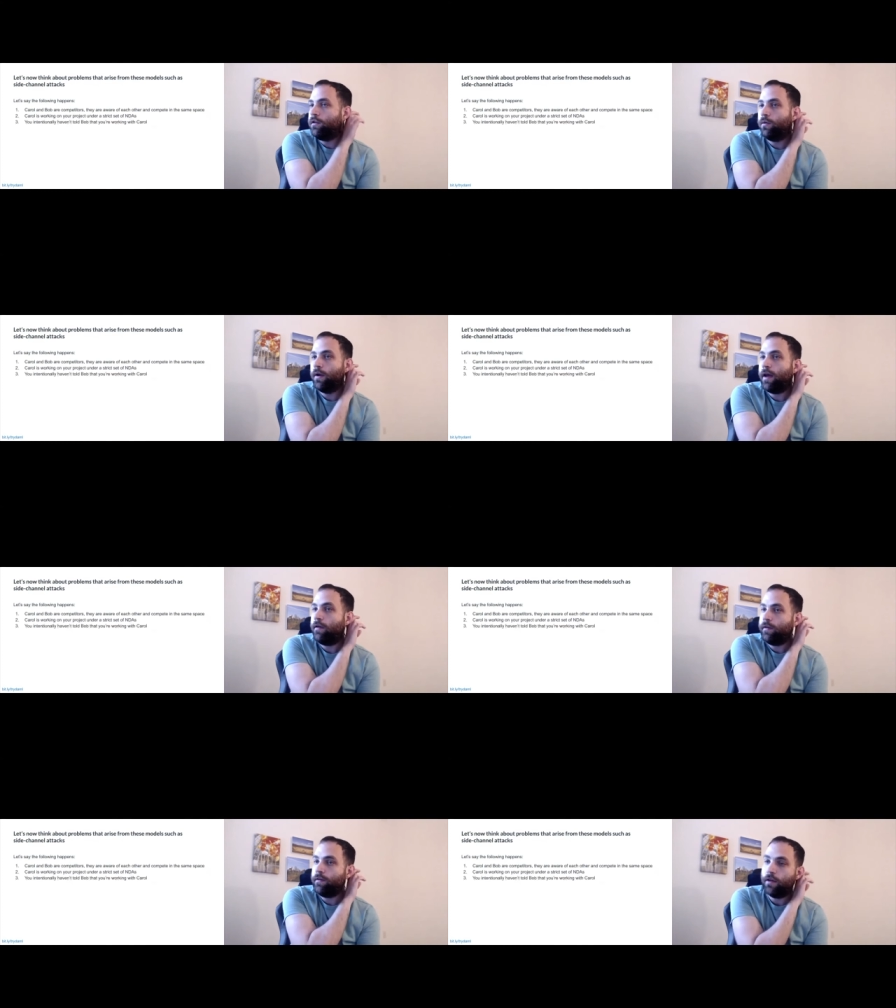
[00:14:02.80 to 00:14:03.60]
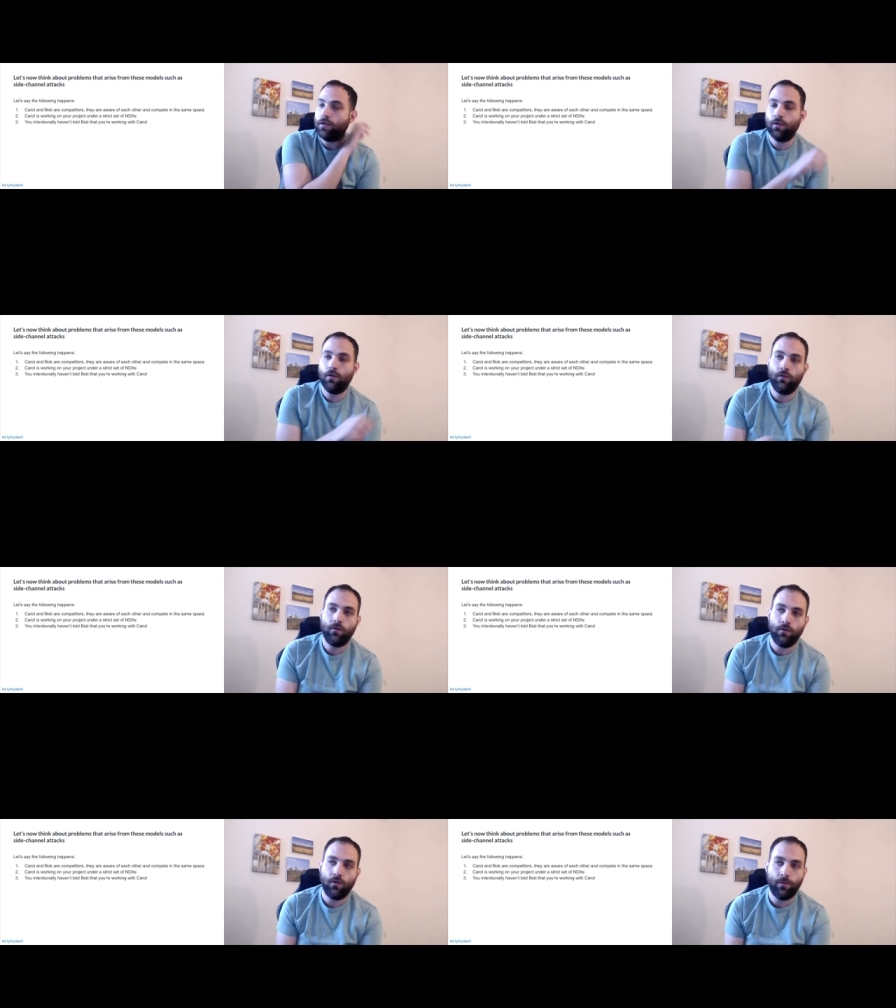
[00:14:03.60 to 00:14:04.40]
have intentionally also
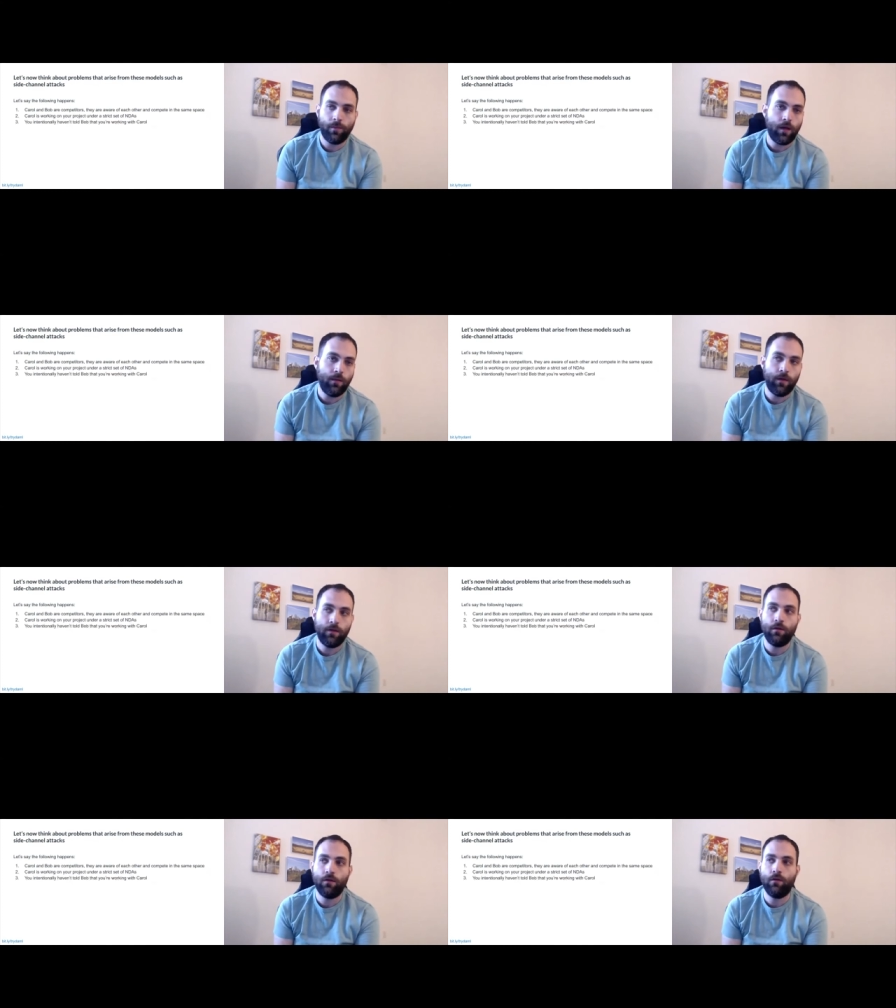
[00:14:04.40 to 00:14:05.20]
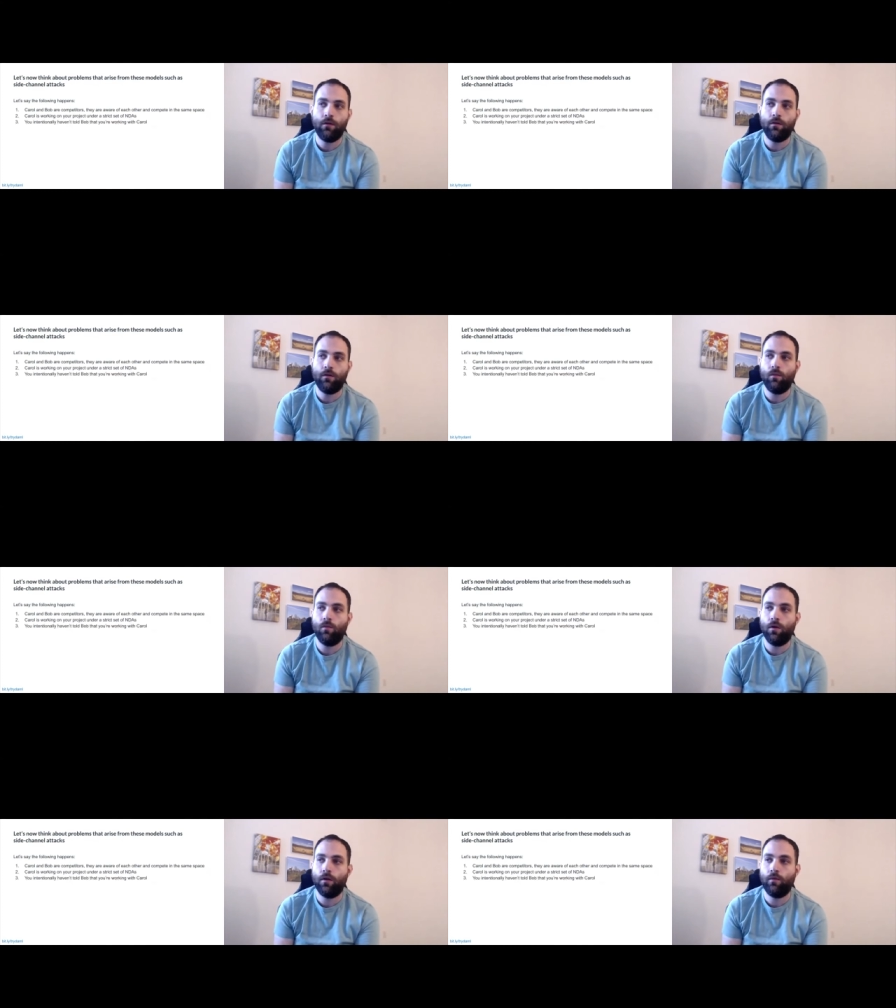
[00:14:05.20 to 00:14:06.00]
told Bob that you're
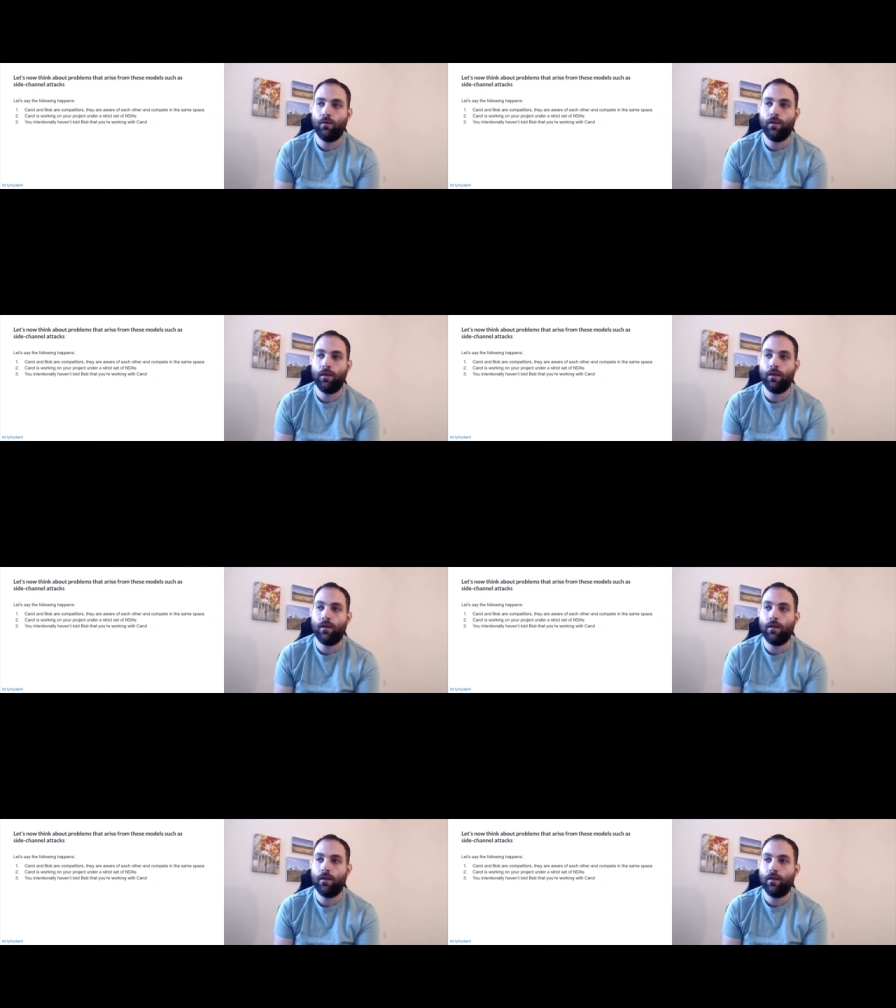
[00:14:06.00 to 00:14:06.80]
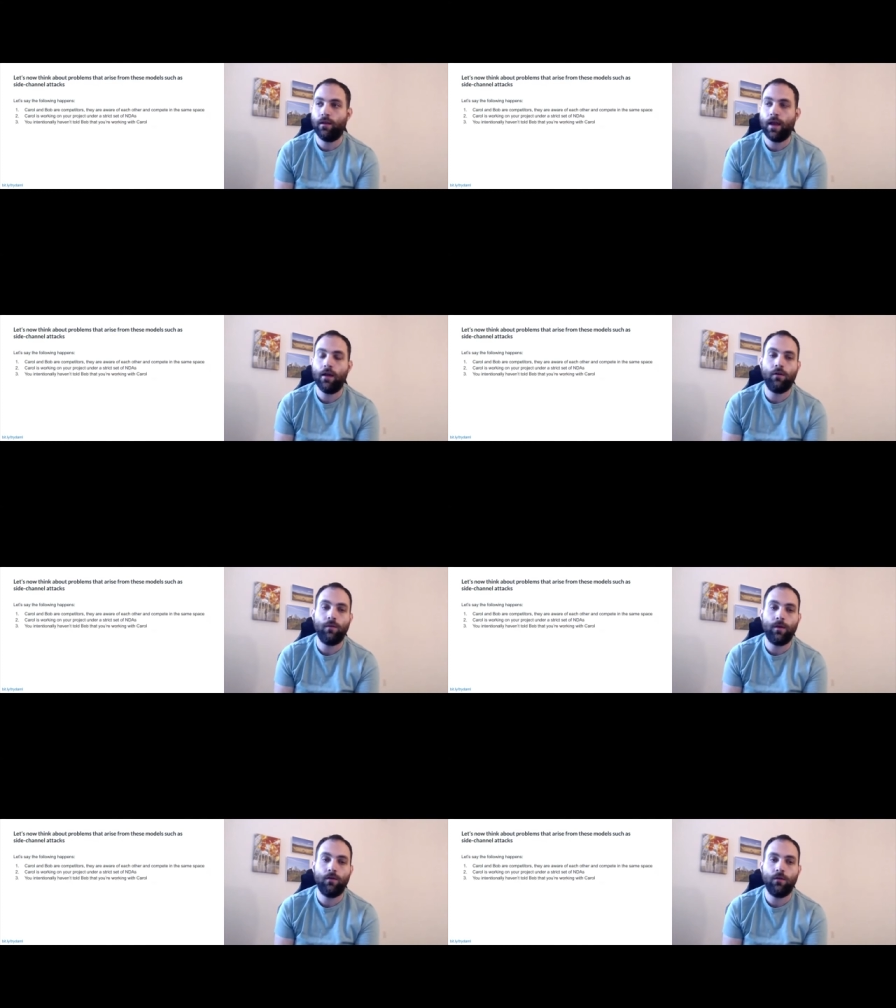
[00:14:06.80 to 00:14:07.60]
working with Carol
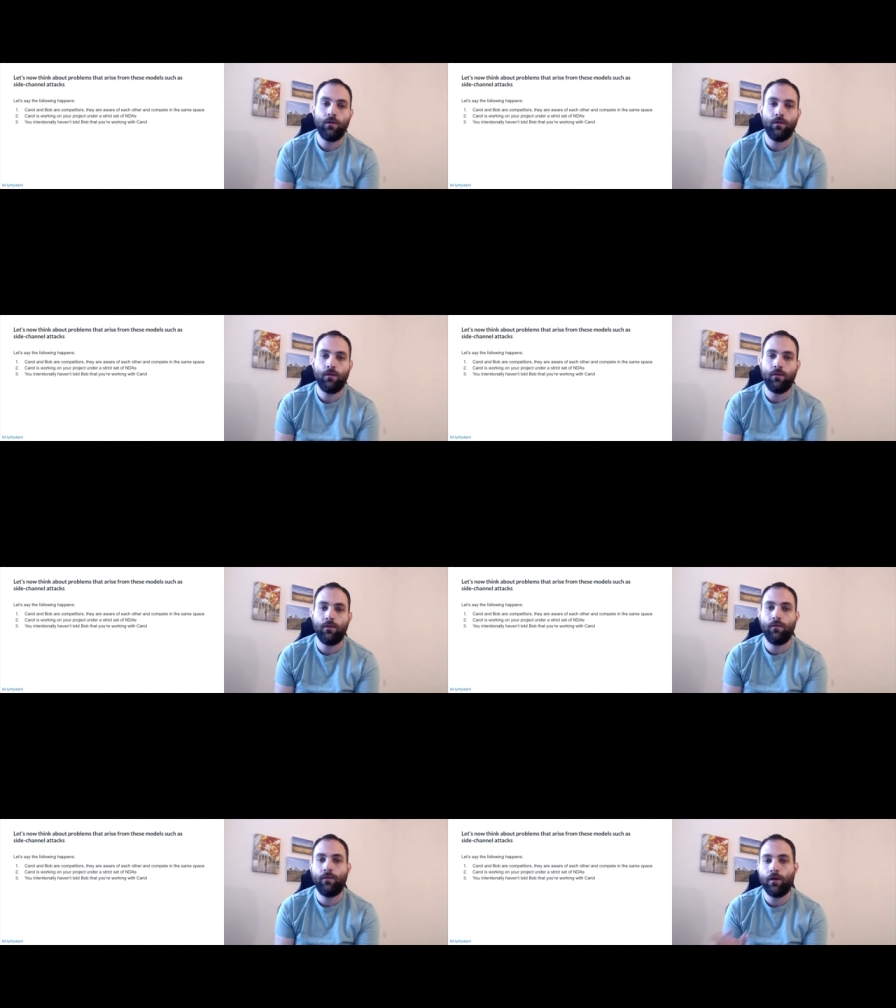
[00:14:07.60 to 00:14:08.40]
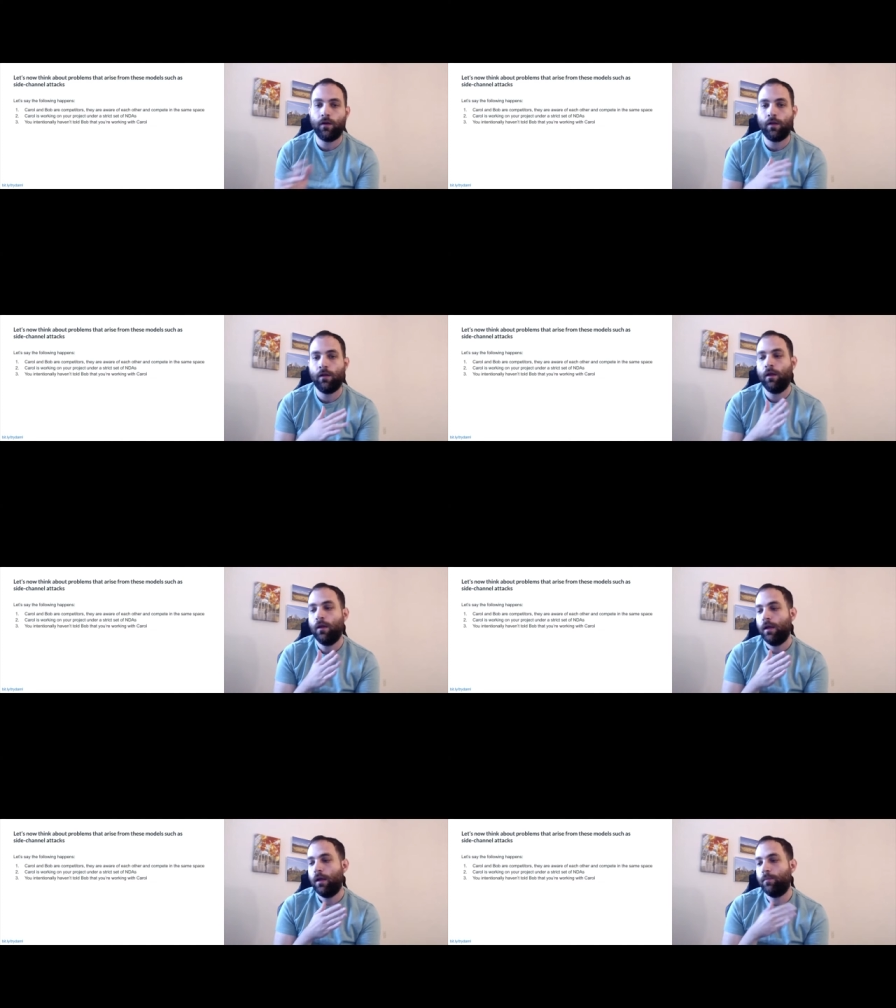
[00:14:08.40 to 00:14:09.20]
because this is a very
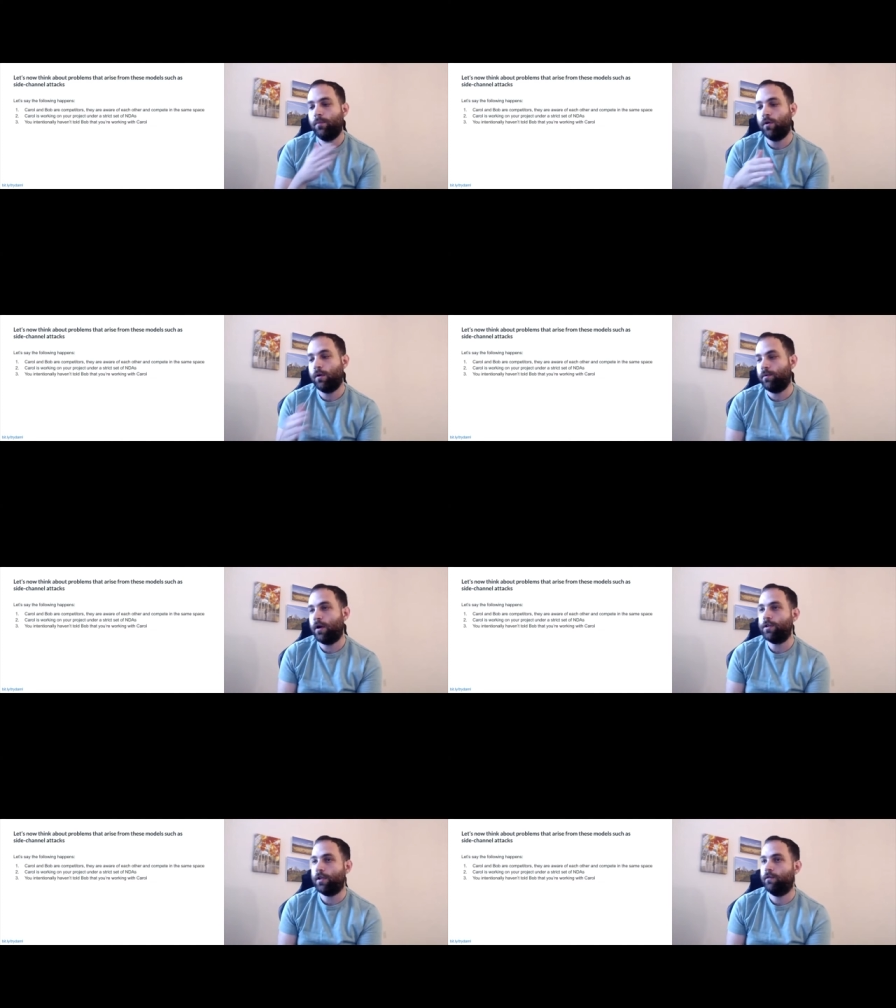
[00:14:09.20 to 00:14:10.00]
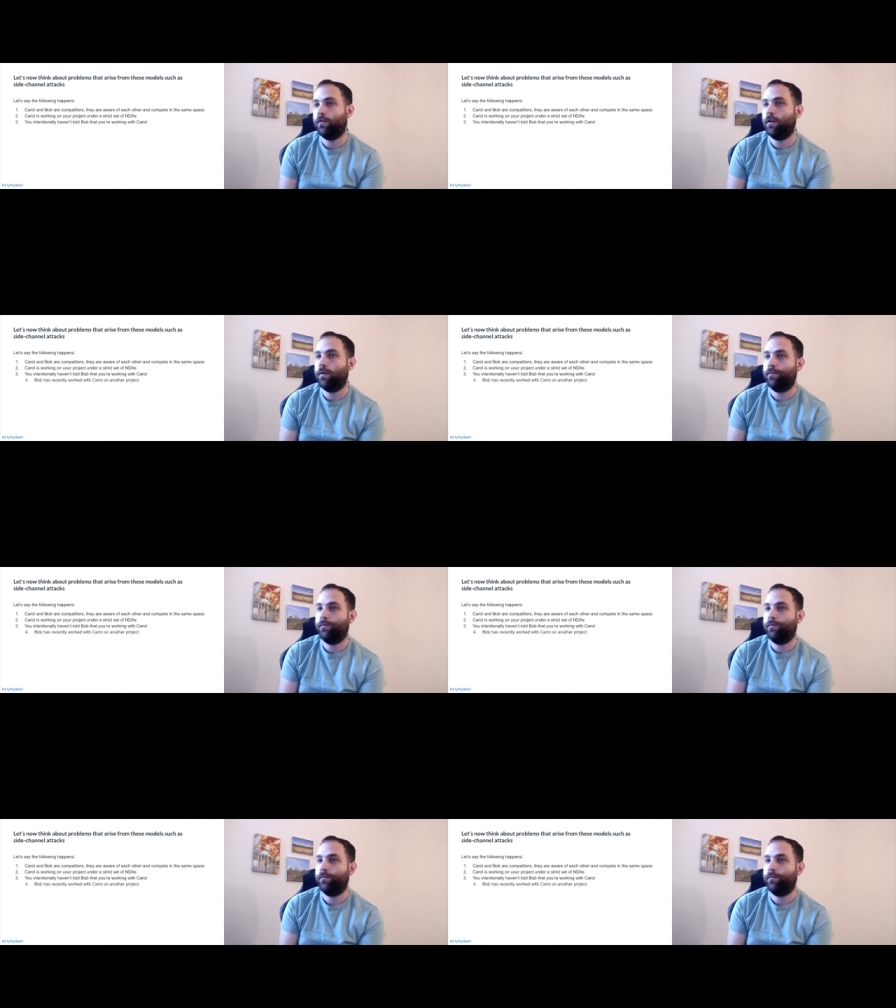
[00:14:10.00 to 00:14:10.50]
important project for you.